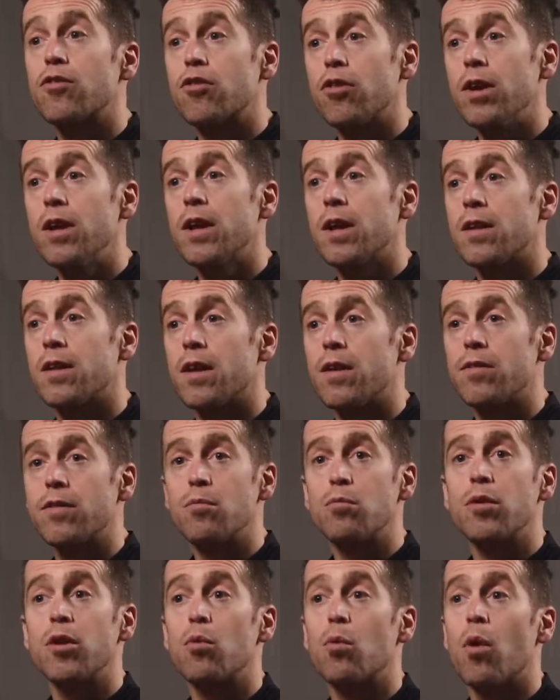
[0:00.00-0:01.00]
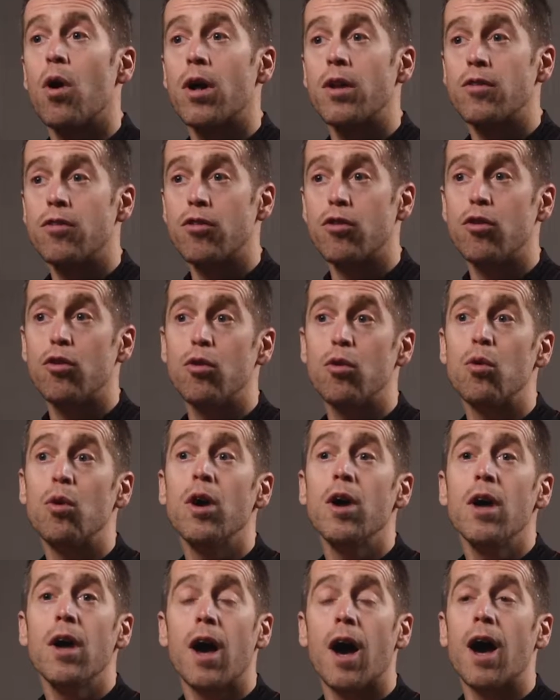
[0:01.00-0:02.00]
streak, and they simply want to
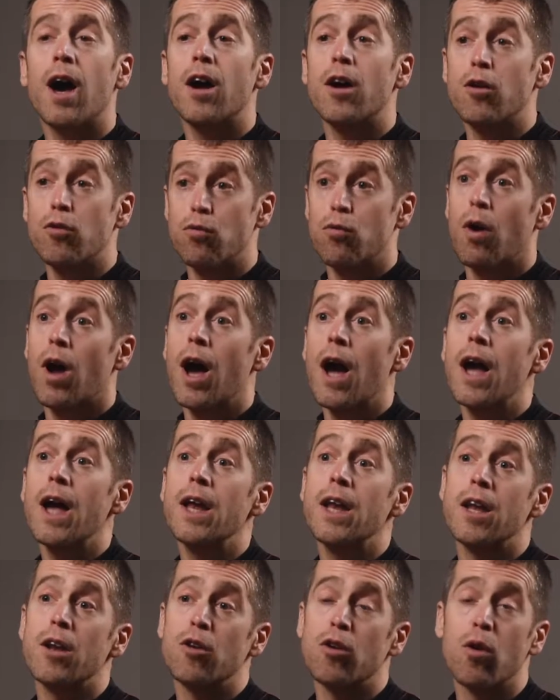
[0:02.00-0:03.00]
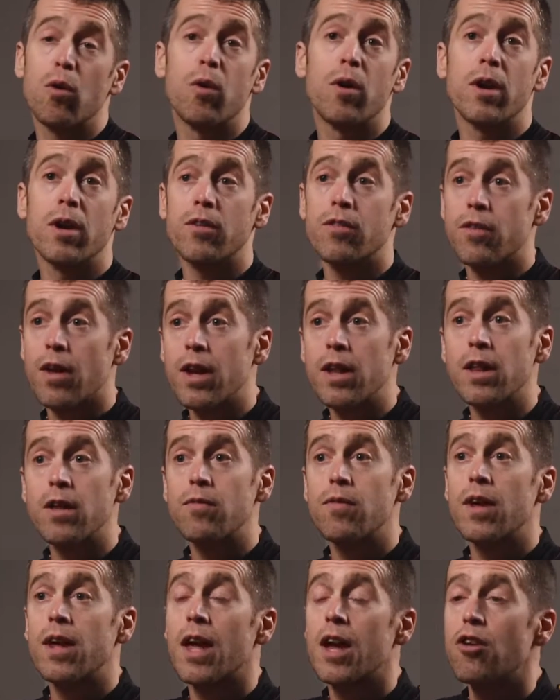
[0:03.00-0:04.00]
ride and go on a
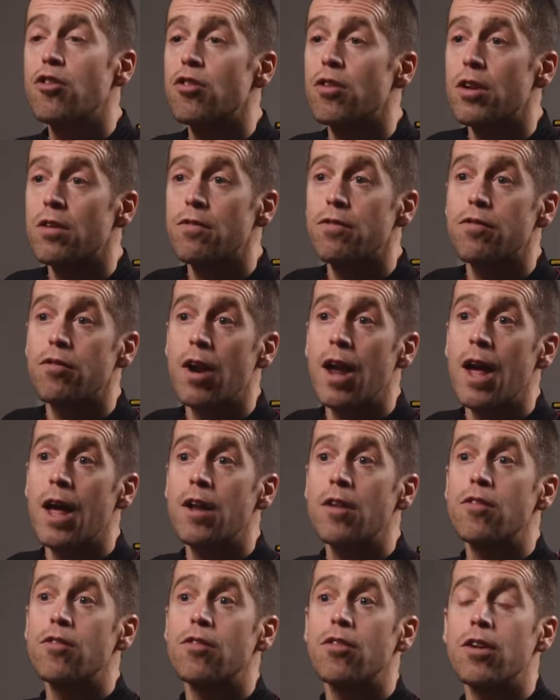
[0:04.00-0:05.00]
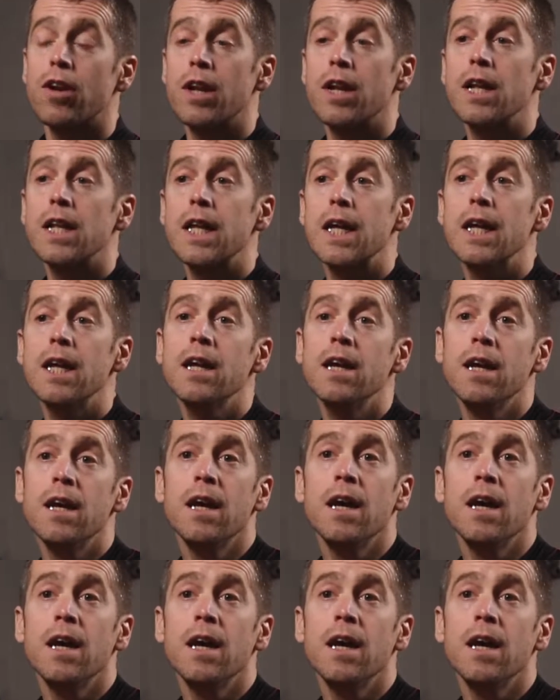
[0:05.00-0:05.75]
cycling vacation in France or Italy.